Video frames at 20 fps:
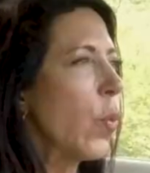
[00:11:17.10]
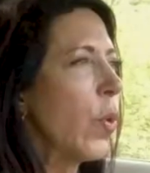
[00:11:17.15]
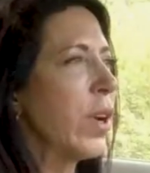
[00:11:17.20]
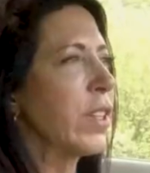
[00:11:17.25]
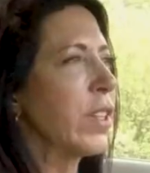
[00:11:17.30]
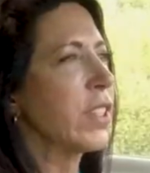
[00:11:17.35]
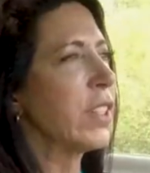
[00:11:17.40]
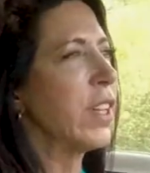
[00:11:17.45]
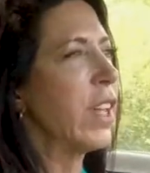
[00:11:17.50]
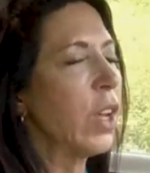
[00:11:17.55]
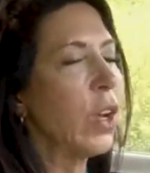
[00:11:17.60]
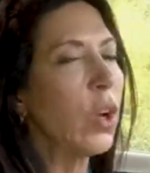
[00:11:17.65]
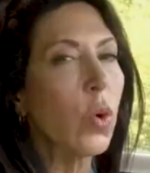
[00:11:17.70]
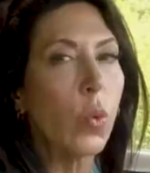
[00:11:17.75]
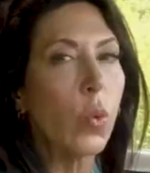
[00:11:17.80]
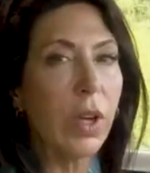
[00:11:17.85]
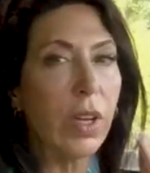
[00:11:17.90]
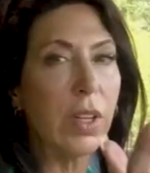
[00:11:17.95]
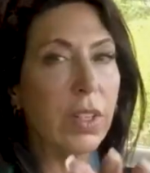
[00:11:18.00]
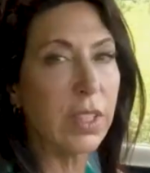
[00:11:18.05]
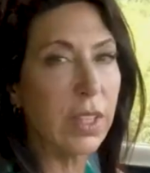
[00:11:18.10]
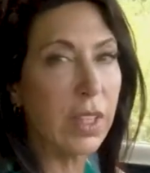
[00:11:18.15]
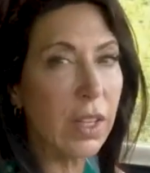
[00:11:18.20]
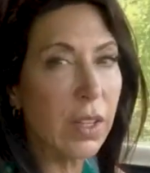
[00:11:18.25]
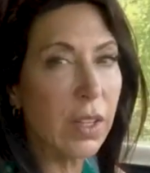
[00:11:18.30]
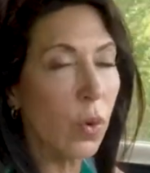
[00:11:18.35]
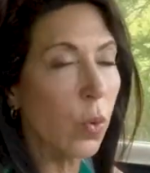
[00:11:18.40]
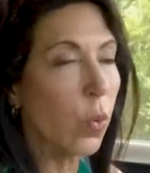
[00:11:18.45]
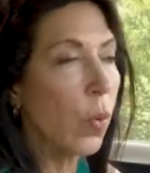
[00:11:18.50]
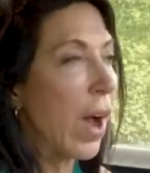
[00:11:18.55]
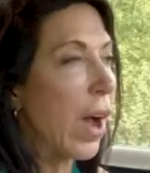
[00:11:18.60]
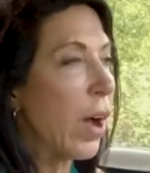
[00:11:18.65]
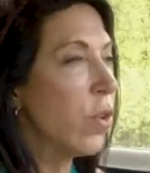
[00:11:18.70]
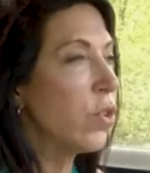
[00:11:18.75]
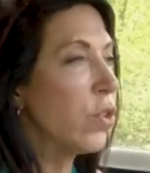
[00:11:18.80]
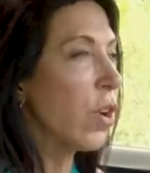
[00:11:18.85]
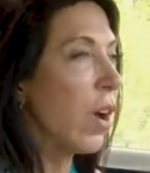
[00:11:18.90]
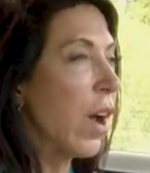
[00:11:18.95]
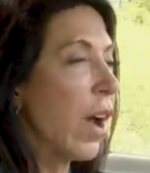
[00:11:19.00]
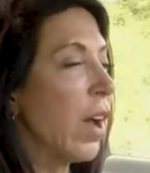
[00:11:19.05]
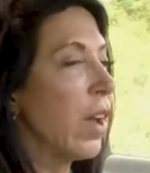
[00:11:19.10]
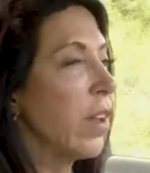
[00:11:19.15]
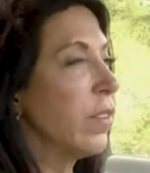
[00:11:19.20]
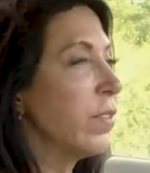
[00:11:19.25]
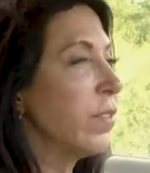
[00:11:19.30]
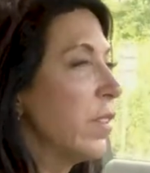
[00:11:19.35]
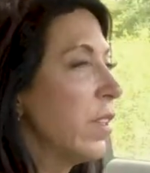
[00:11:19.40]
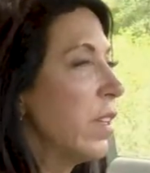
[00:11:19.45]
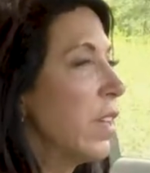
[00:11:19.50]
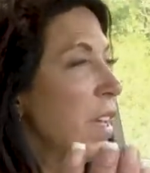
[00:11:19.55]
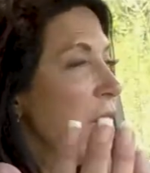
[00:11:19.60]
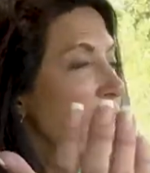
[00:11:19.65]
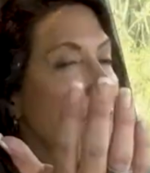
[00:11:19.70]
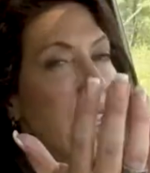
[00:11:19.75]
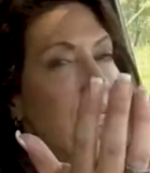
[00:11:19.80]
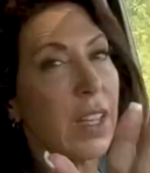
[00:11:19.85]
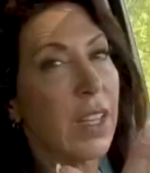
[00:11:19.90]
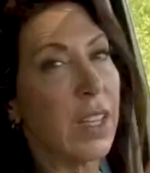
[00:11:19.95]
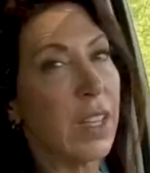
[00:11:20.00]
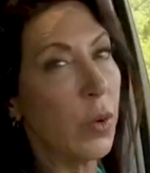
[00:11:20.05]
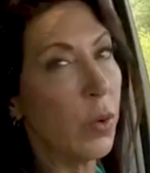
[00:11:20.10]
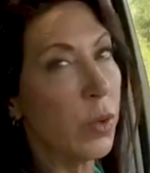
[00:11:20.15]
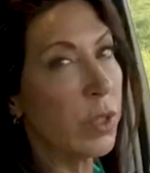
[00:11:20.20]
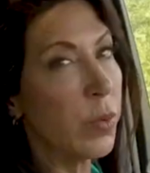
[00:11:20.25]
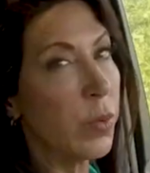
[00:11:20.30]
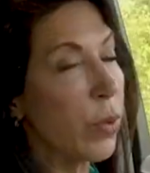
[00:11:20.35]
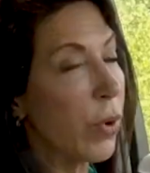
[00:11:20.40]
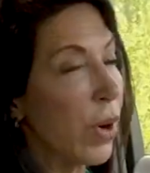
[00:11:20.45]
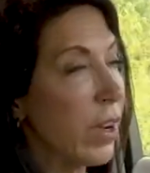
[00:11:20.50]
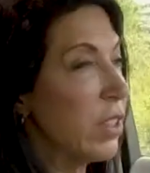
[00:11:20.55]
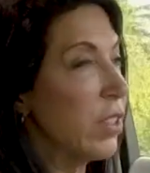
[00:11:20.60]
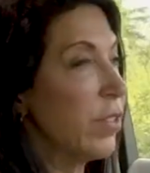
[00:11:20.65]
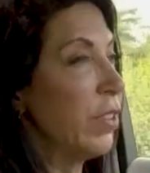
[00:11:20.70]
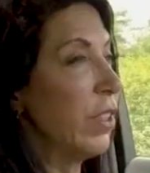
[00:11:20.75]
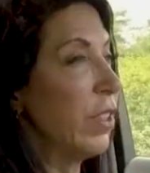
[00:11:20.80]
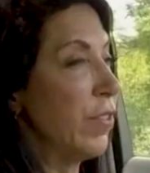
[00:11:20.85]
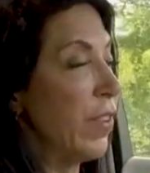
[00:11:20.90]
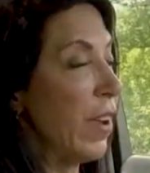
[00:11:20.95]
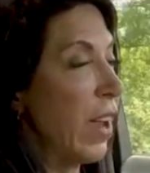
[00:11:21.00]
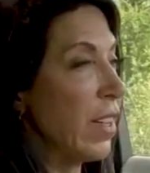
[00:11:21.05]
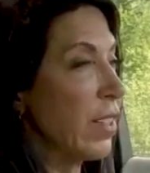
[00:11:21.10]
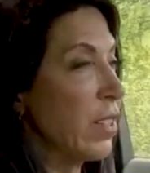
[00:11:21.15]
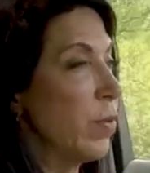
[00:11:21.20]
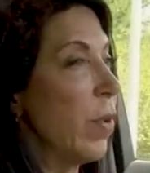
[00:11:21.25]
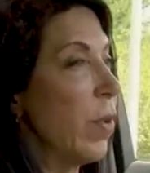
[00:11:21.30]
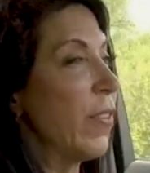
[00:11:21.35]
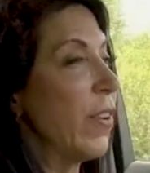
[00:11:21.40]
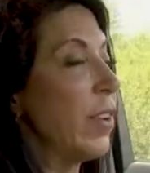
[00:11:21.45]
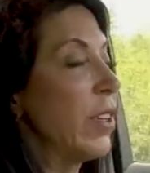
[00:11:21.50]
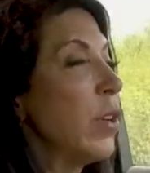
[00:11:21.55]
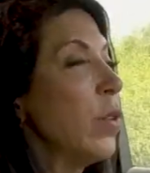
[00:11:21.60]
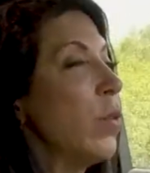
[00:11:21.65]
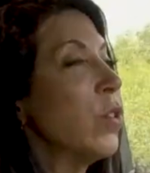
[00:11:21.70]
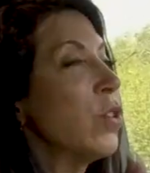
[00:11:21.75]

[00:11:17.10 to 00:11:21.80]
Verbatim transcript: what it's like. We did the wow drive. It was impressively fast. As a matter of fact, it